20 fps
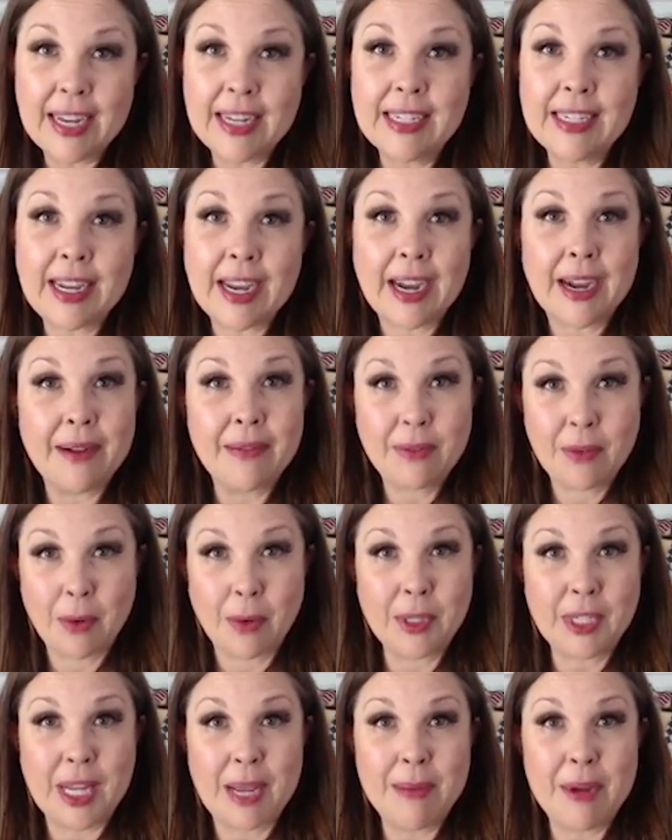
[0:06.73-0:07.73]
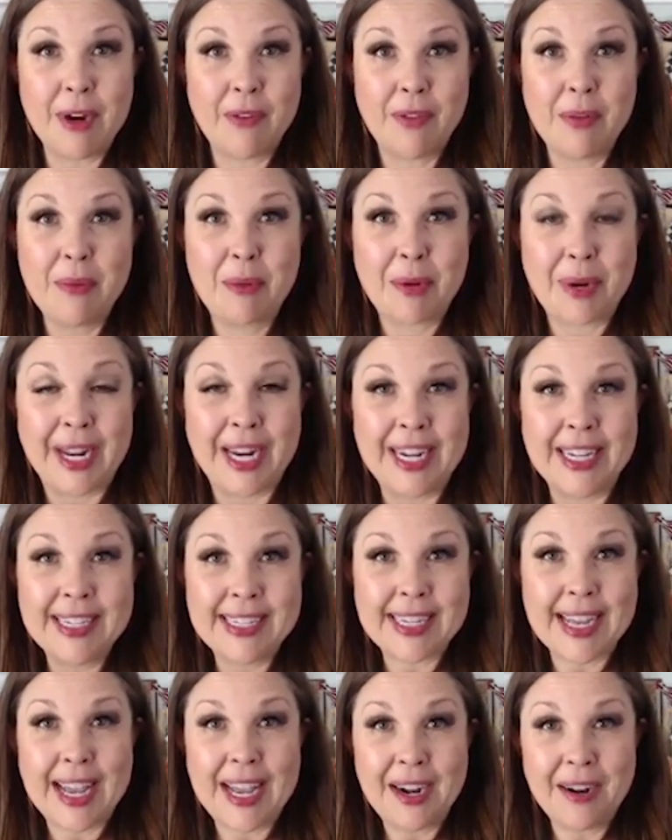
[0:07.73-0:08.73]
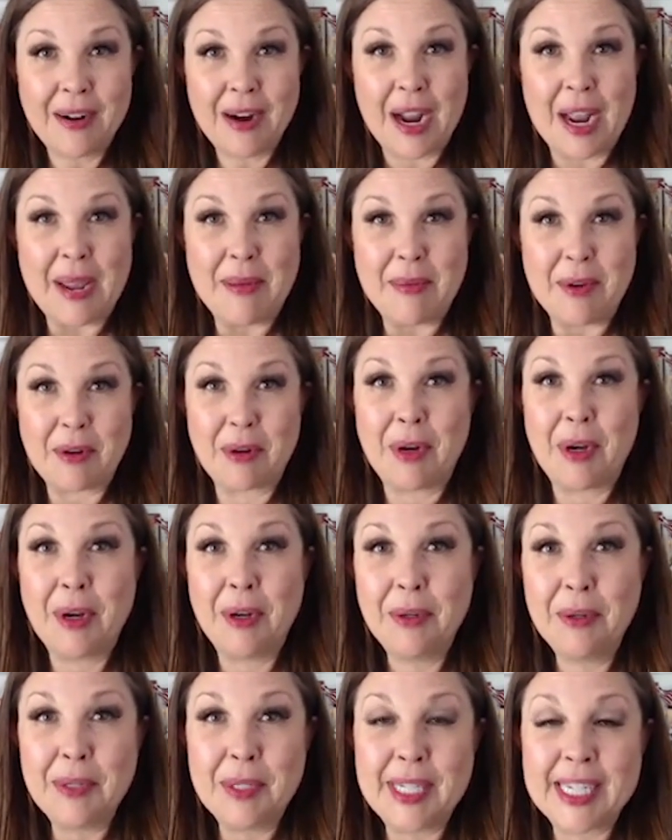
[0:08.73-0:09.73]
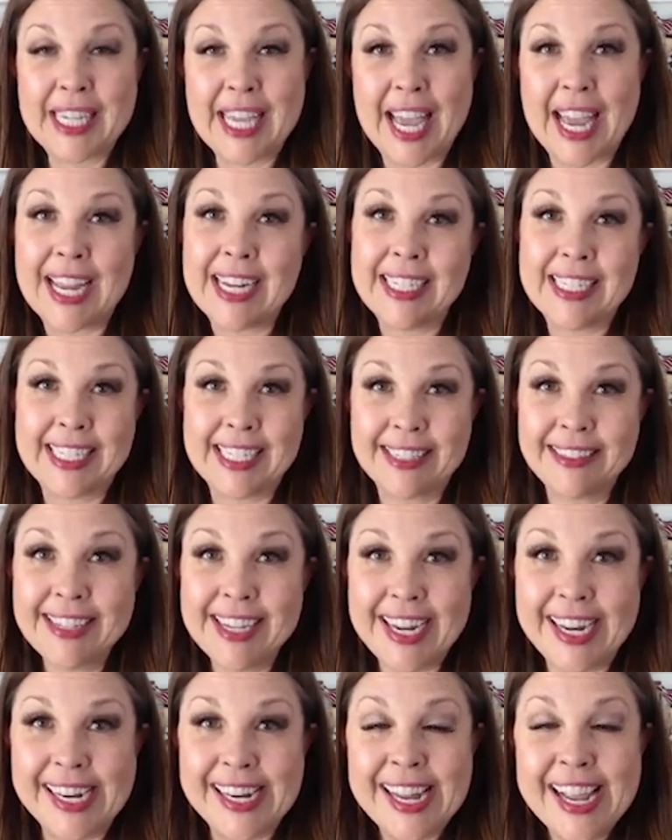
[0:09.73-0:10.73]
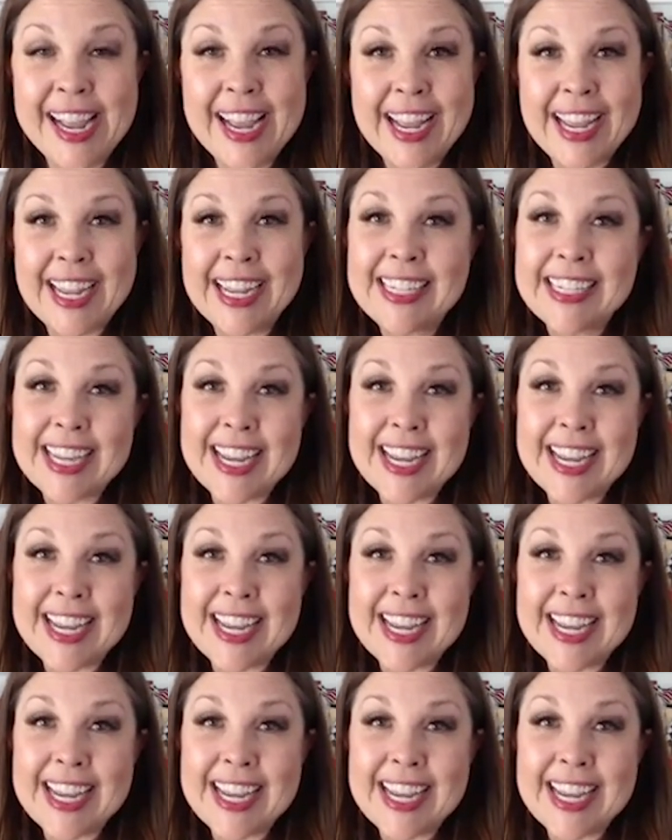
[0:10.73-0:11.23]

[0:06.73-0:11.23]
And of course I'm here from Crate Insider. I am your host, Kate Dillon.